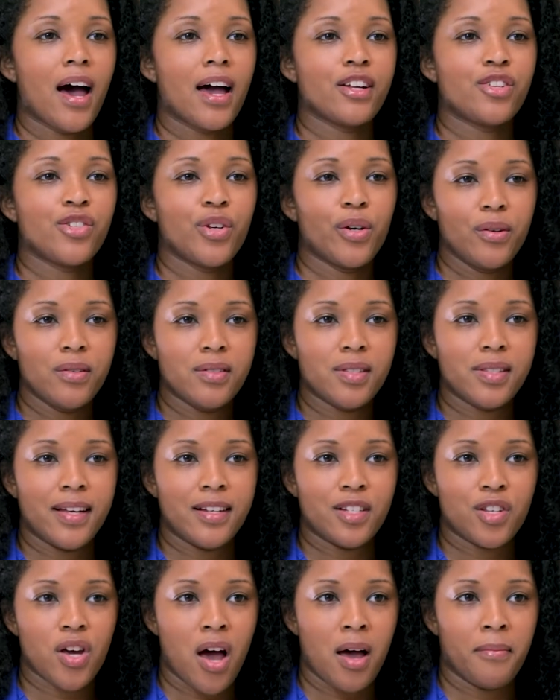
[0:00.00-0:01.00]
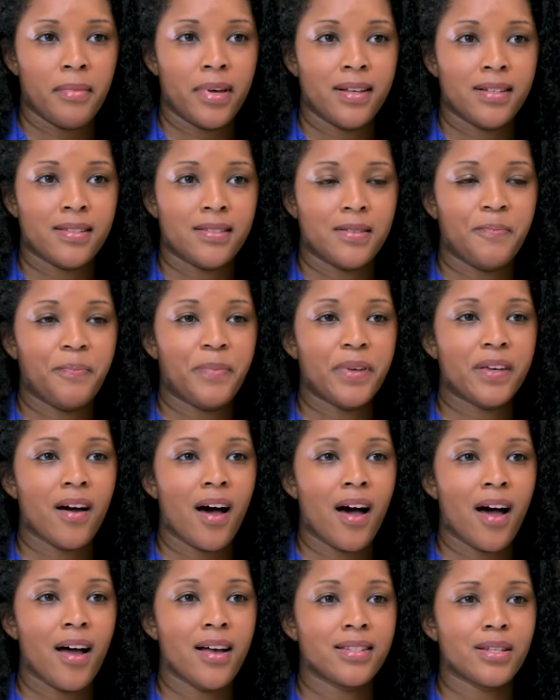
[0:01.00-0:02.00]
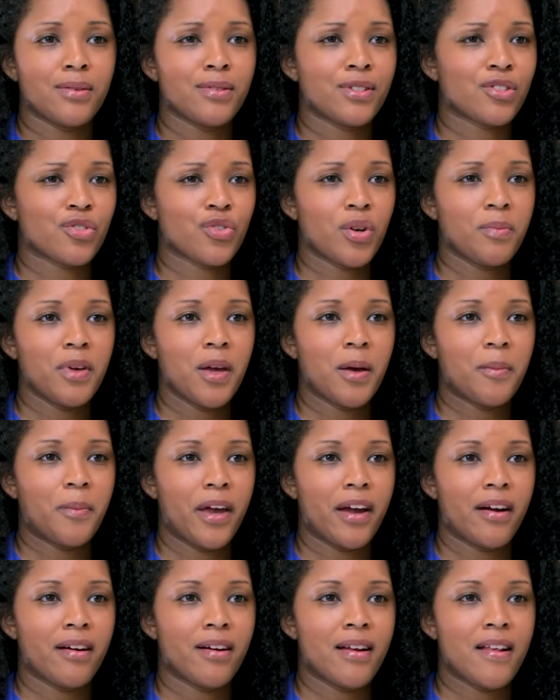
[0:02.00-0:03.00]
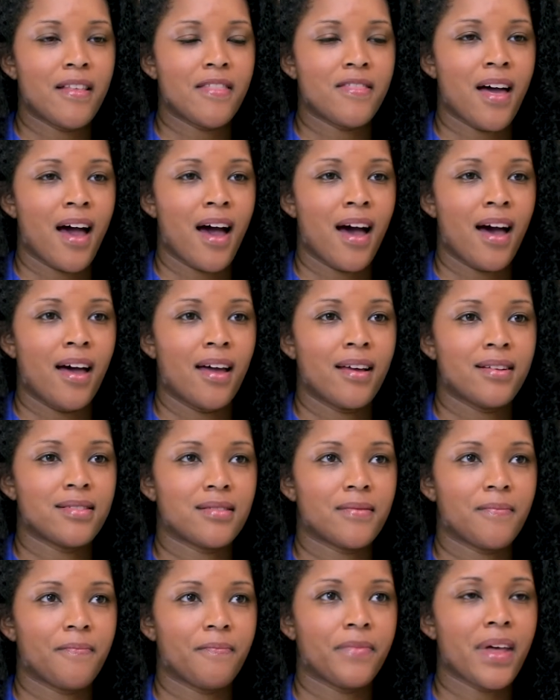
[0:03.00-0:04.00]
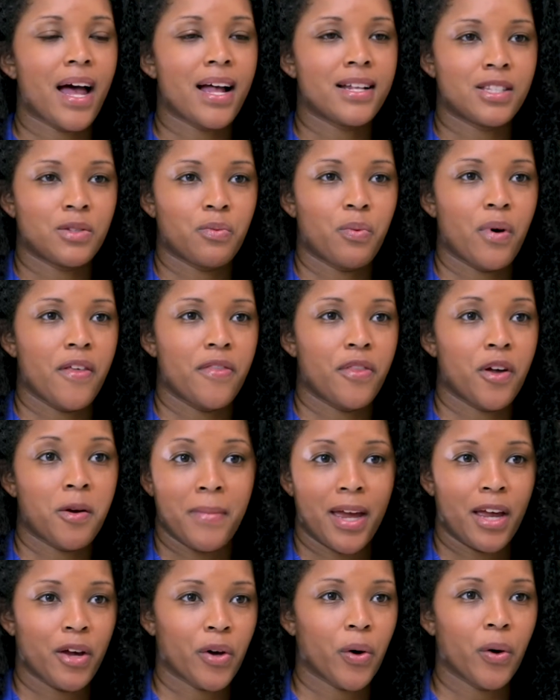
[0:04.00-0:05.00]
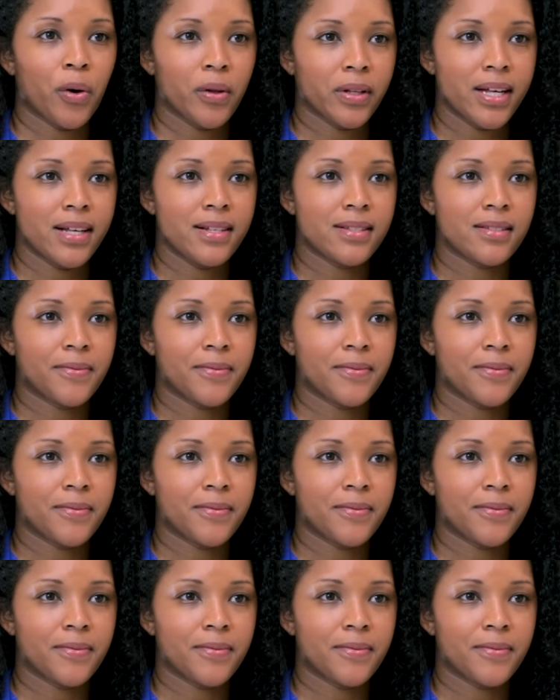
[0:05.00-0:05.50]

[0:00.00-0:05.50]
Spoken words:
I chose St. Thomas because it was extremely apparent that that's what their main goal is.